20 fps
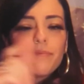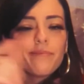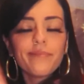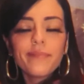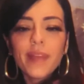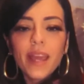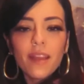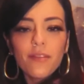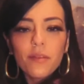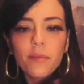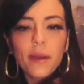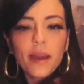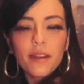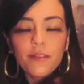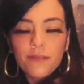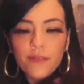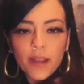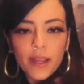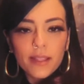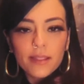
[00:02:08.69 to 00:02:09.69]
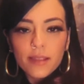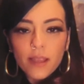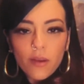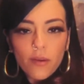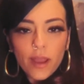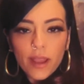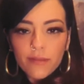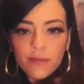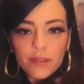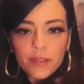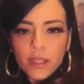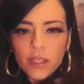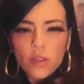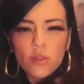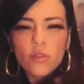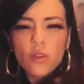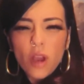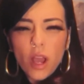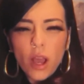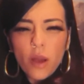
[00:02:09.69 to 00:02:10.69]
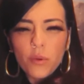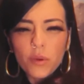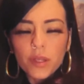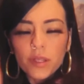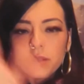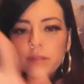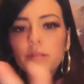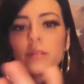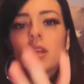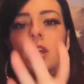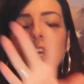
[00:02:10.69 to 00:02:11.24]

Everybody finds out everything. You know how it is.